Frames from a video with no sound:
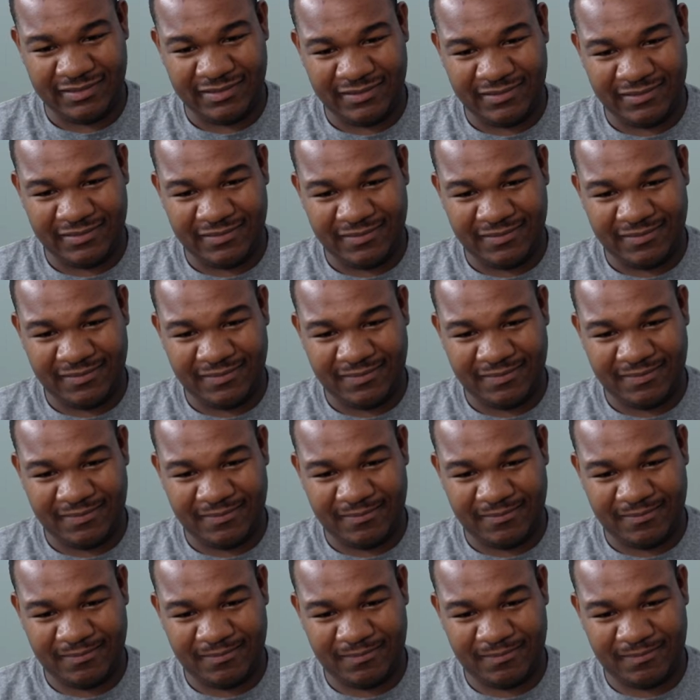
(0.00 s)

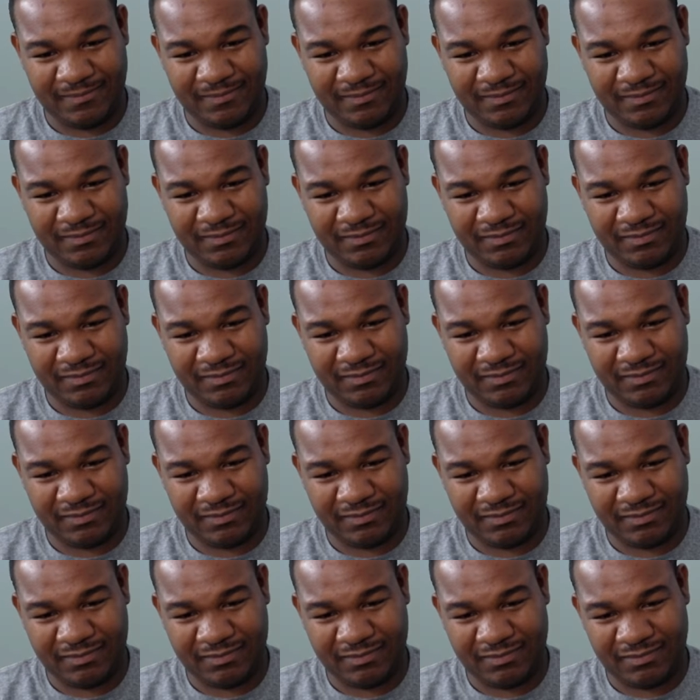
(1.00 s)

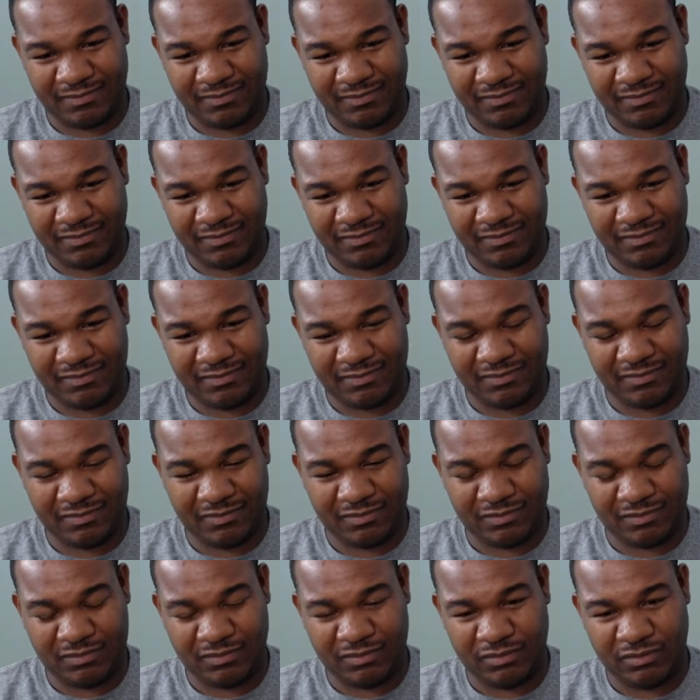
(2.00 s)

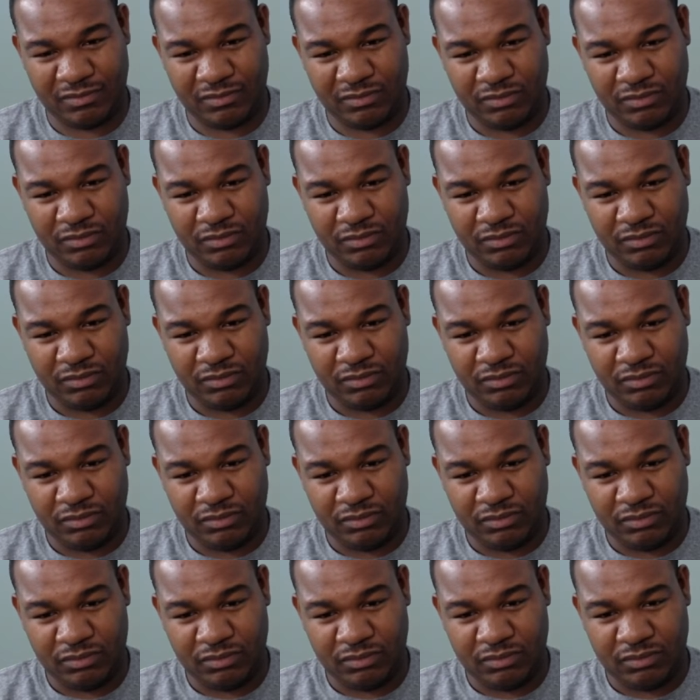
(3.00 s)

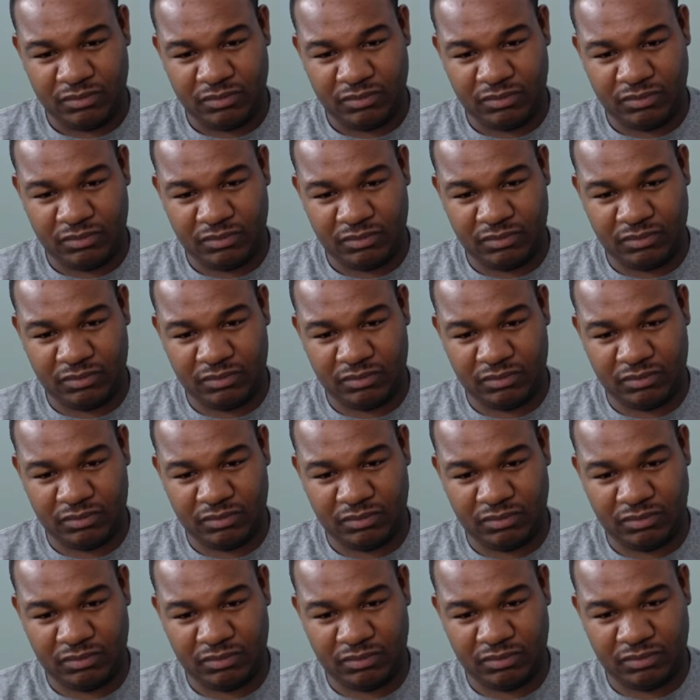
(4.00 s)

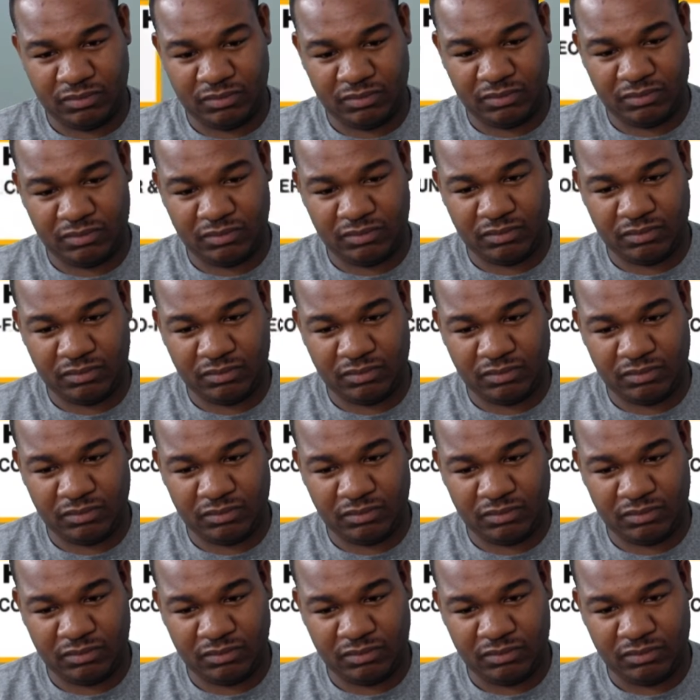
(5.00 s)

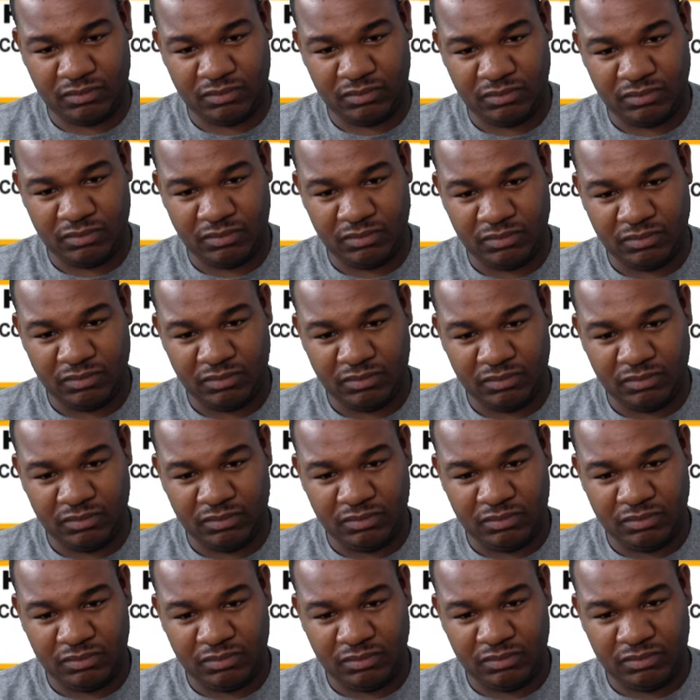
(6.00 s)

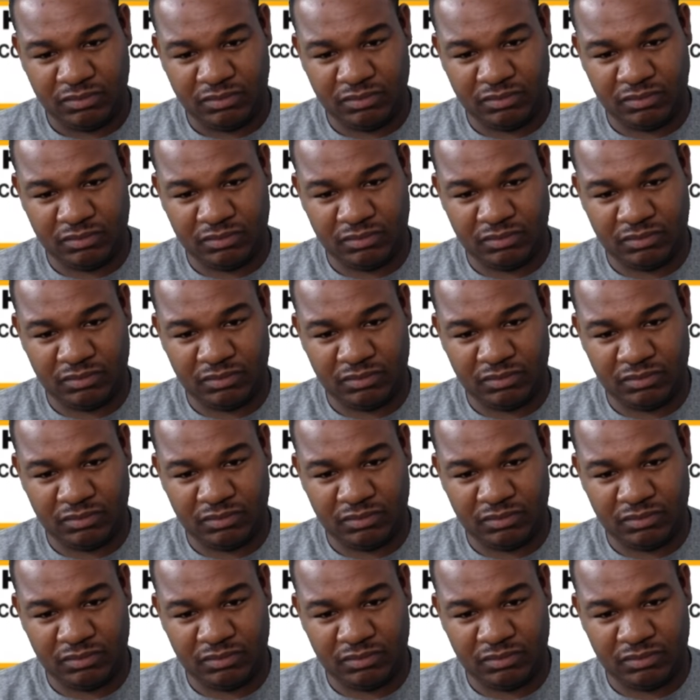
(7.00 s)
This person isn't speaking.